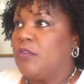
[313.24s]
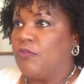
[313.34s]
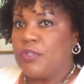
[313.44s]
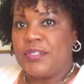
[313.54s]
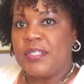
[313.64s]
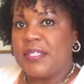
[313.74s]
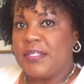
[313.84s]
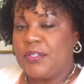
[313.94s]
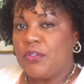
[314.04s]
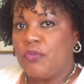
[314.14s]
for
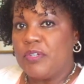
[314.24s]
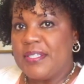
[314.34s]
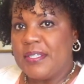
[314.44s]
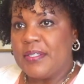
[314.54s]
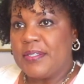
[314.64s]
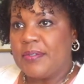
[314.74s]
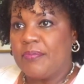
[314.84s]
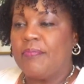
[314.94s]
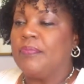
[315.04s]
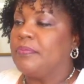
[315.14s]
statistical reasons,
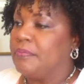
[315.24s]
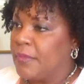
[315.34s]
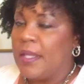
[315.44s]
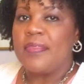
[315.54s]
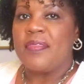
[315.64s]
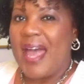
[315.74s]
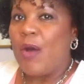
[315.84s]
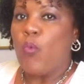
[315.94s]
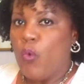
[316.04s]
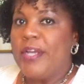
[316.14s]

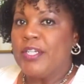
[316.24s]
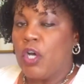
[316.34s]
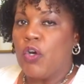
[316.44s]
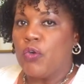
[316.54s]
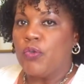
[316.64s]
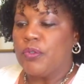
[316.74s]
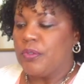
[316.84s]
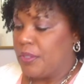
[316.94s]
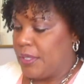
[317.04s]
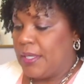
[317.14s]
that one code
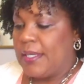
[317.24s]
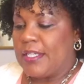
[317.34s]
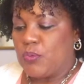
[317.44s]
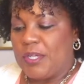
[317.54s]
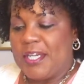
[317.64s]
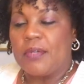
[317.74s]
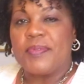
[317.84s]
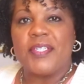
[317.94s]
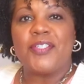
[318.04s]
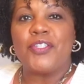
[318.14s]
is what helps
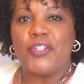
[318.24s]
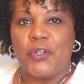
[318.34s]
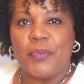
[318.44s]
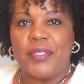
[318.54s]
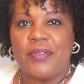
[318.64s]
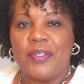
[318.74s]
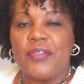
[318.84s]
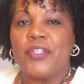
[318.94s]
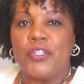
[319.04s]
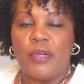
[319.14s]
us determine
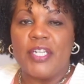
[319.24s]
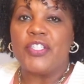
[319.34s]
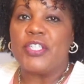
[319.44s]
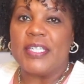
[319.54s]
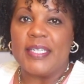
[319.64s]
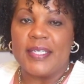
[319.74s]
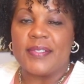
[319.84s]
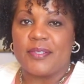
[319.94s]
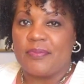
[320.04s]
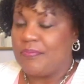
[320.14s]
the UHDDS